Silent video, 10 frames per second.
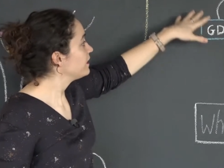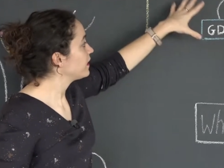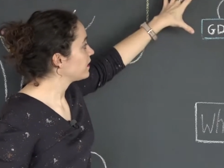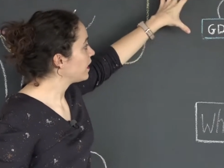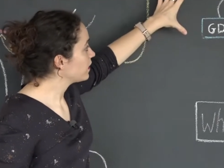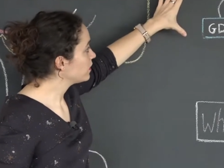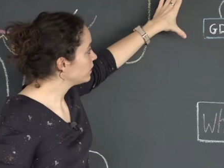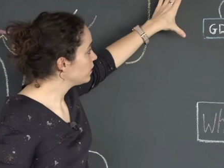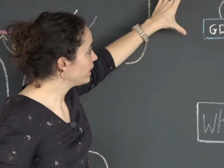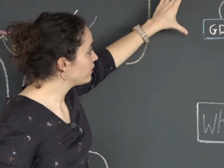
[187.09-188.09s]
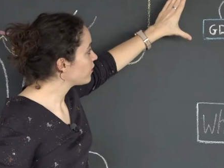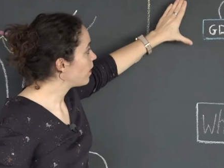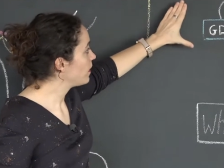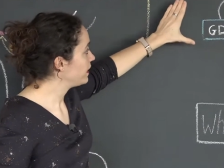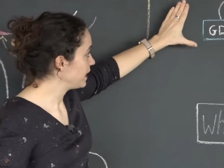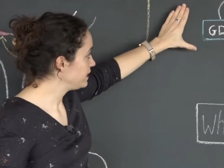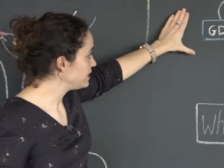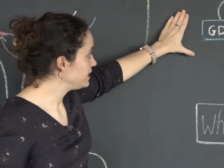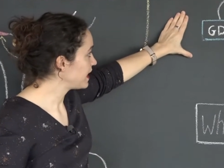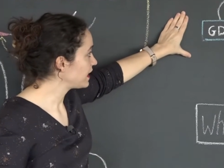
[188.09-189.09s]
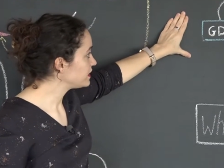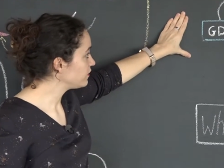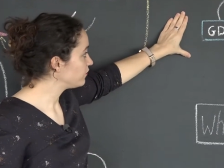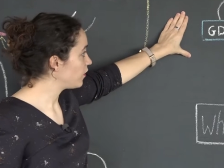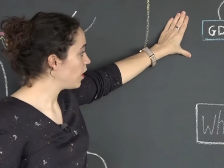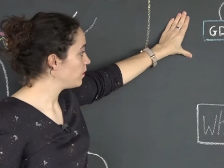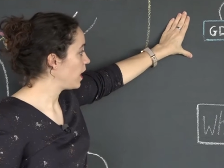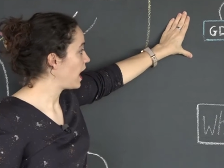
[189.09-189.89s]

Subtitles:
that are going from an inactive form